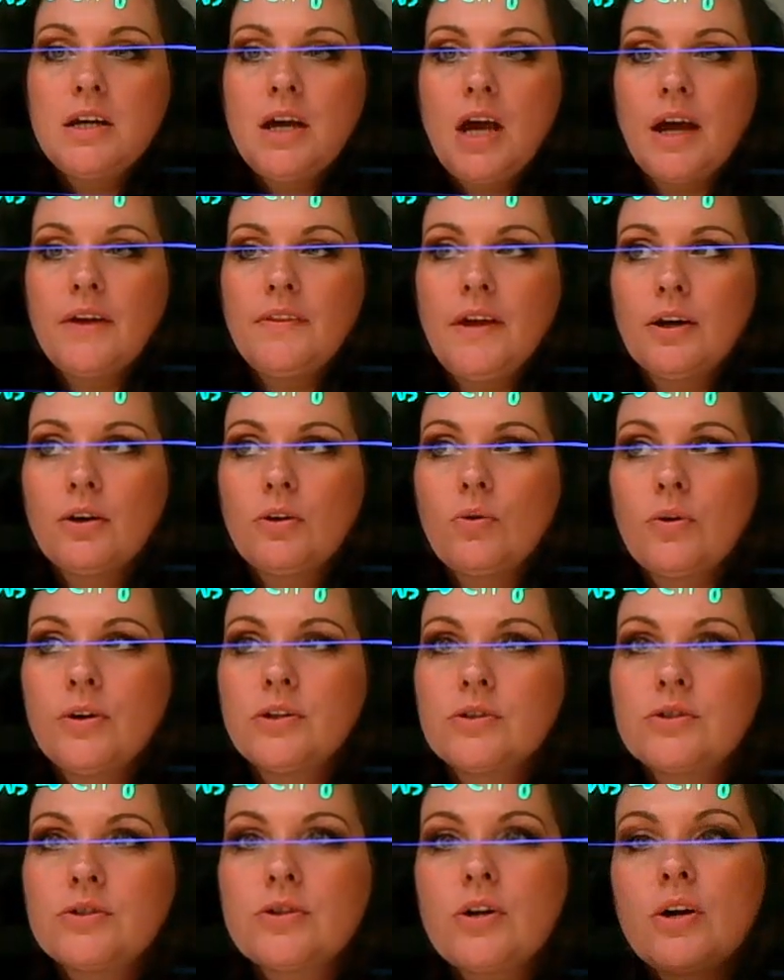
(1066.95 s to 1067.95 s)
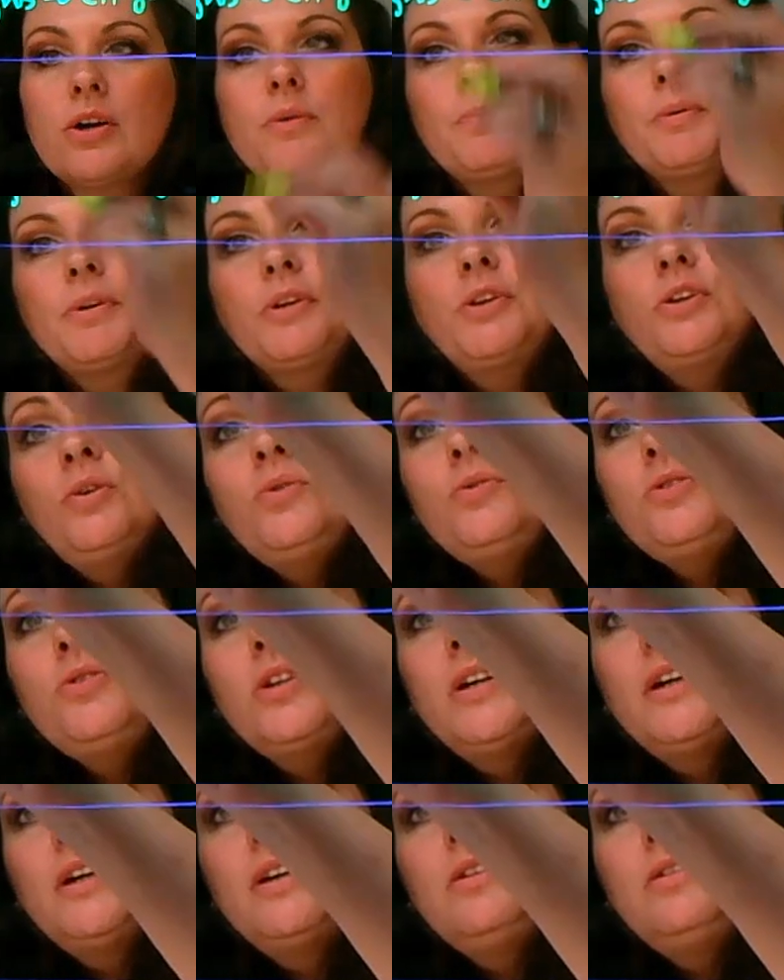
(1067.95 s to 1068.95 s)
and they're going to start up a
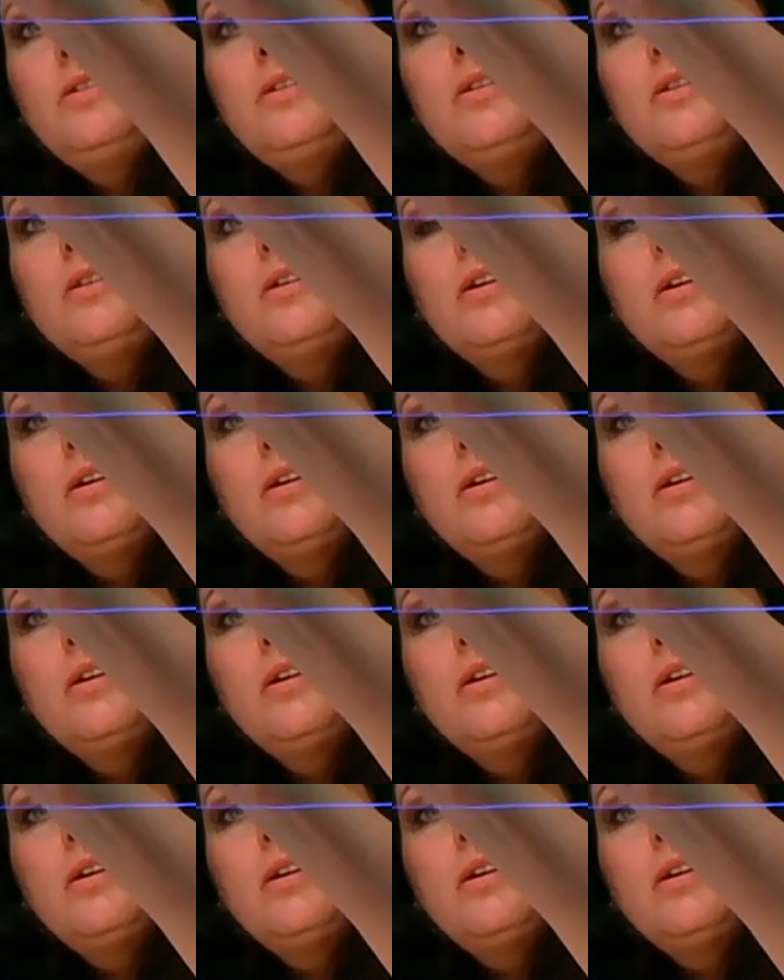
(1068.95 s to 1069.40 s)
union.